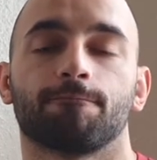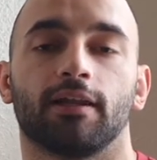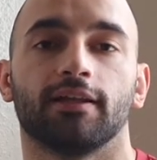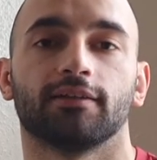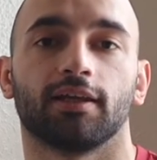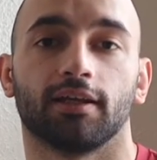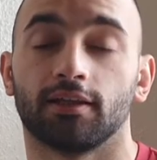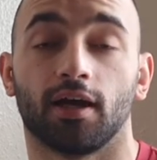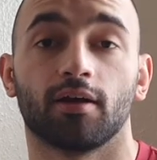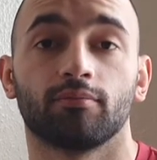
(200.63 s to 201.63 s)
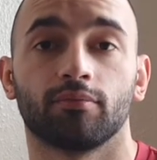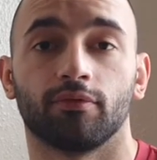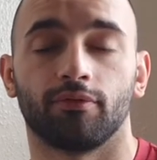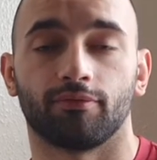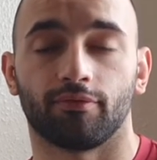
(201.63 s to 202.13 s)
let's say, head and arm
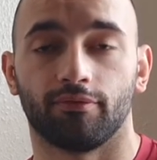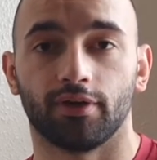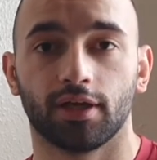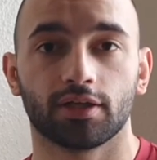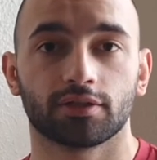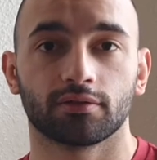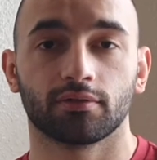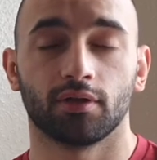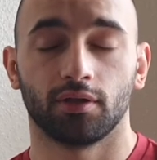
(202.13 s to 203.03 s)
variation,